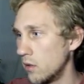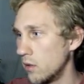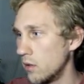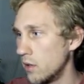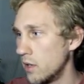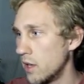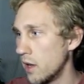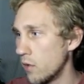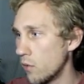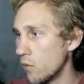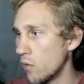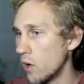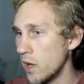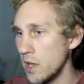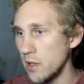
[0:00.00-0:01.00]
get
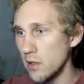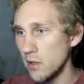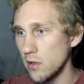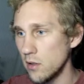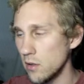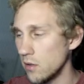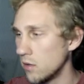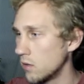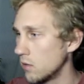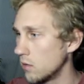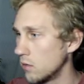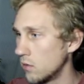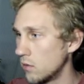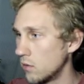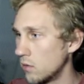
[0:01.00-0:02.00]
right.
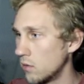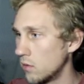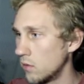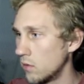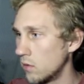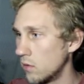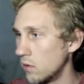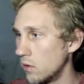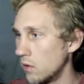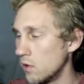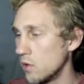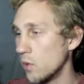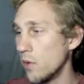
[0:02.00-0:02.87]
So